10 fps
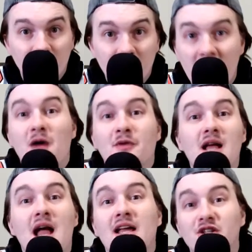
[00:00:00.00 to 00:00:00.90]
Now I
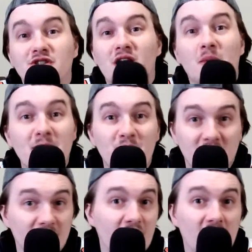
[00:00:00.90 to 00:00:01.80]
think I can just tell people
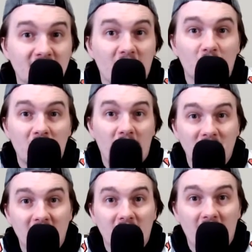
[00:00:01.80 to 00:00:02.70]
what the fuck's going on
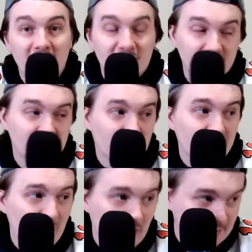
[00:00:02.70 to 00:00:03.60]
with their life.
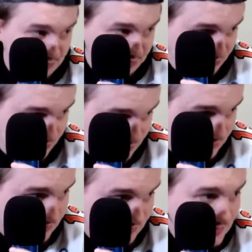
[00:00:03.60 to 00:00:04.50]
Pretty funny.
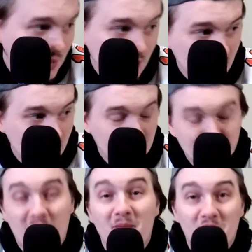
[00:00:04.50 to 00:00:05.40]

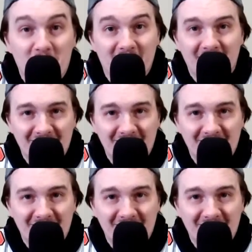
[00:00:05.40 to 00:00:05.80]
But Draymond Green,